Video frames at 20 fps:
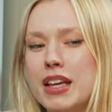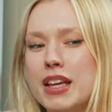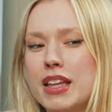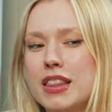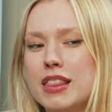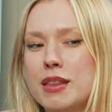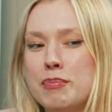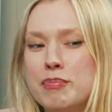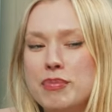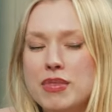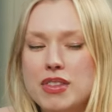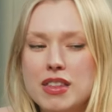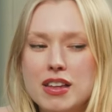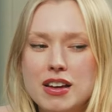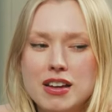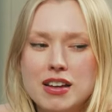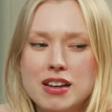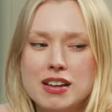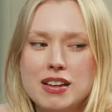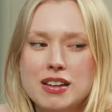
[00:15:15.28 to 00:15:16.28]
the,
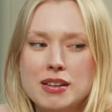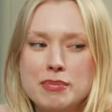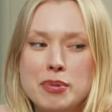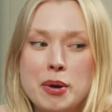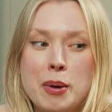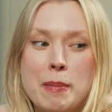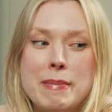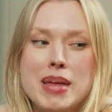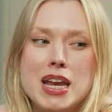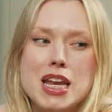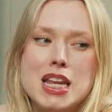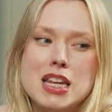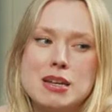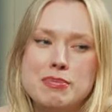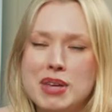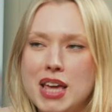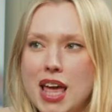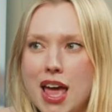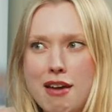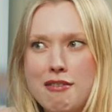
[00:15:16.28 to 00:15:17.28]
the permitted
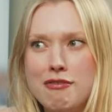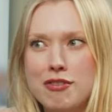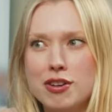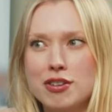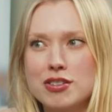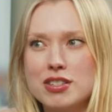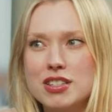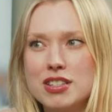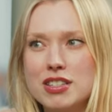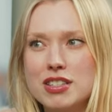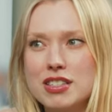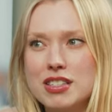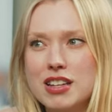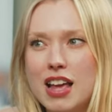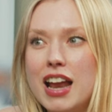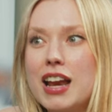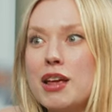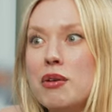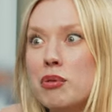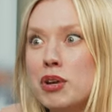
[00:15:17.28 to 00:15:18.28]
behaviors. It's yeah.
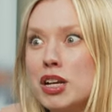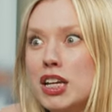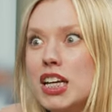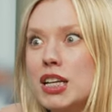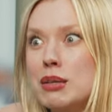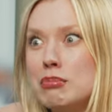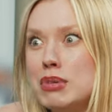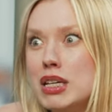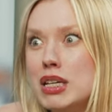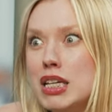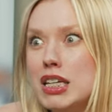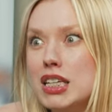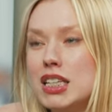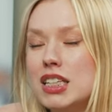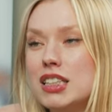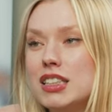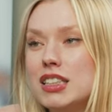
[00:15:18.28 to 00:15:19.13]
anyone can be